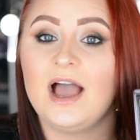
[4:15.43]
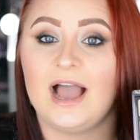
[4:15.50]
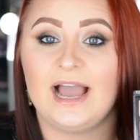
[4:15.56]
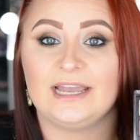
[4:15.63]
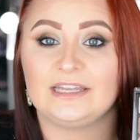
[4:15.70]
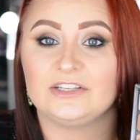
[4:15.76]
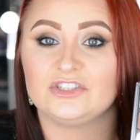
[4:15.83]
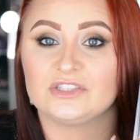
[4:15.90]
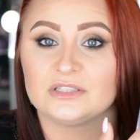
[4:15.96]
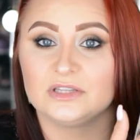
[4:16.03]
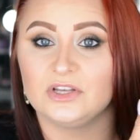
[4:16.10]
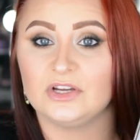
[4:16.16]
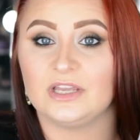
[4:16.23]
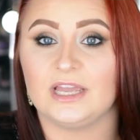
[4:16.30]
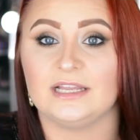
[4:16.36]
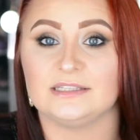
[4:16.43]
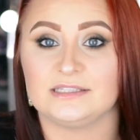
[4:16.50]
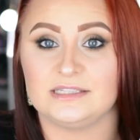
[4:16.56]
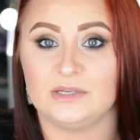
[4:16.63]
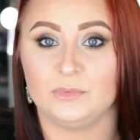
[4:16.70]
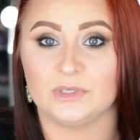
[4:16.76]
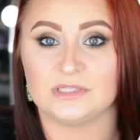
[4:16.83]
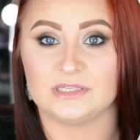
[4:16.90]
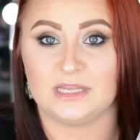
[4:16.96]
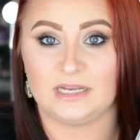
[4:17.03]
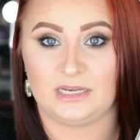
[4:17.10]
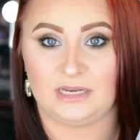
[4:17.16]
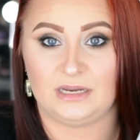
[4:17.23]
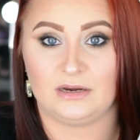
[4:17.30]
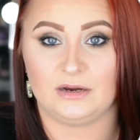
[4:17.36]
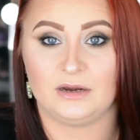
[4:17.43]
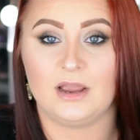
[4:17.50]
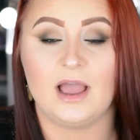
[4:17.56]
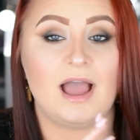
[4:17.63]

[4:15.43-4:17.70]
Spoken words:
I can just look and see what's in here.